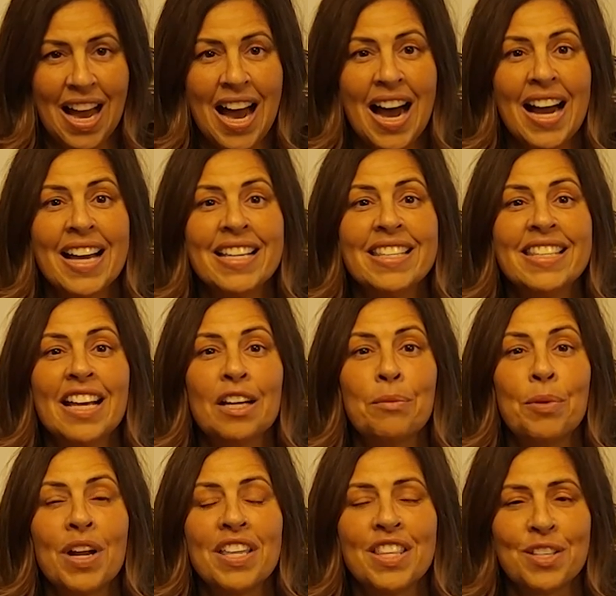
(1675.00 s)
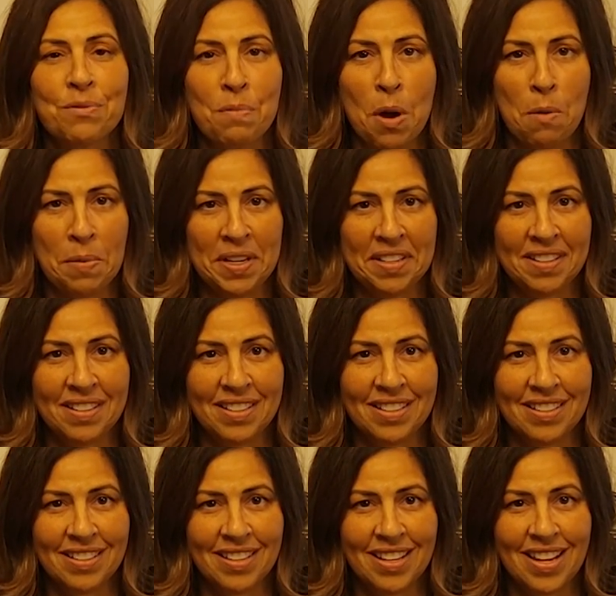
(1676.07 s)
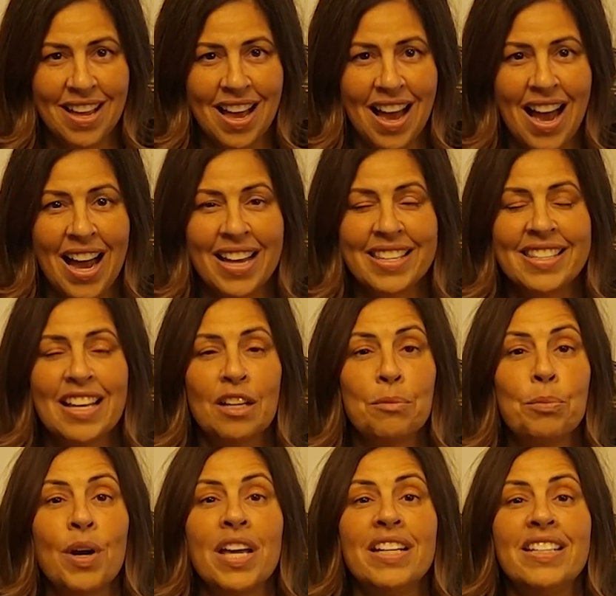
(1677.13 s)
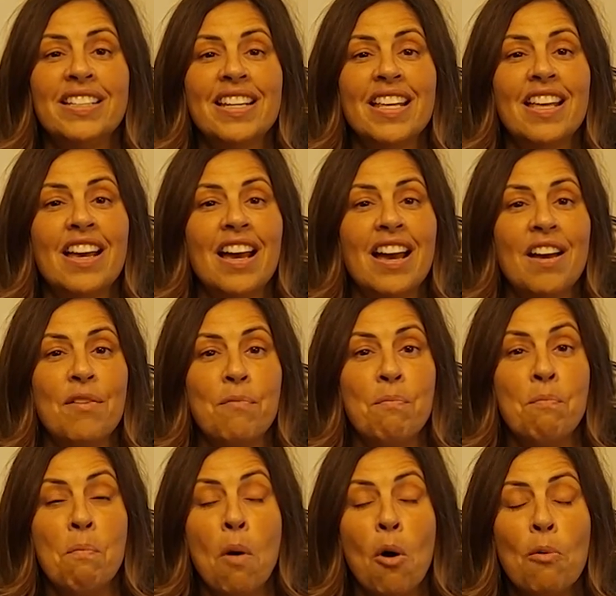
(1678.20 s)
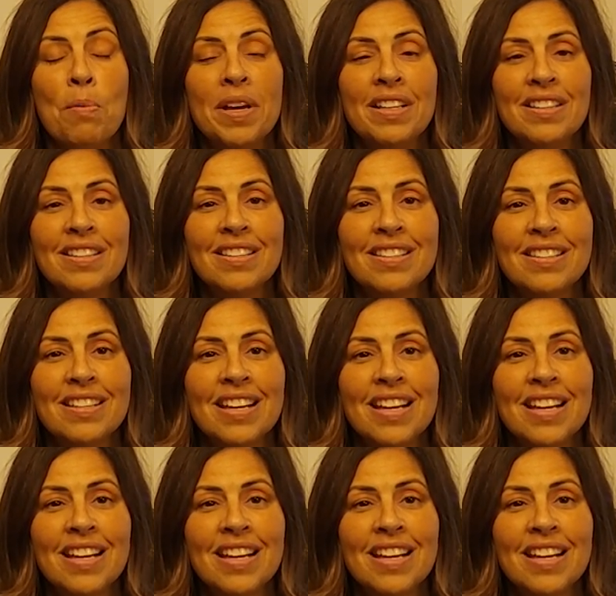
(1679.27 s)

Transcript: I celebrate this moment. I celebrate moments.